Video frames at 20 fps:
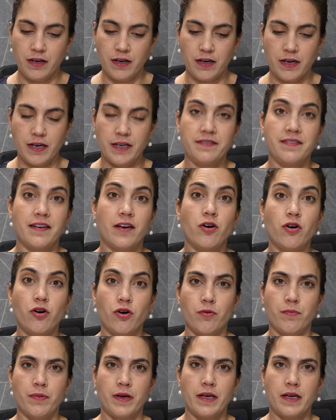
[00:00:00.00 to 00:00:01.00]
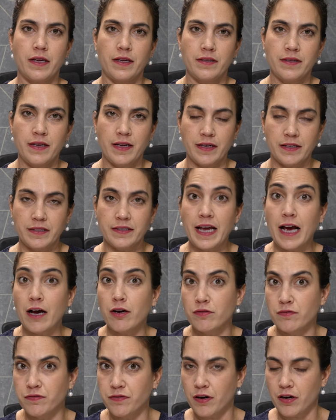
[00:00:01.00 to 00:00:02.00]
a Tehom, a
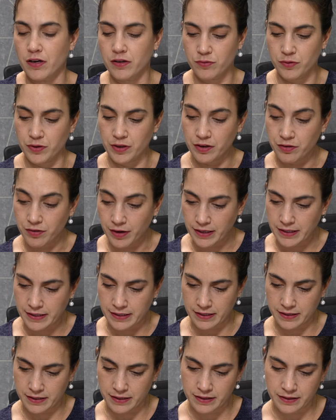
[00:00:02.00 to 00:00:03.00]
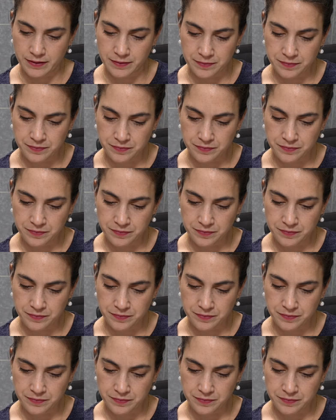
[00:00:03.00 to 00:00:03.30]
downfall or a crisis.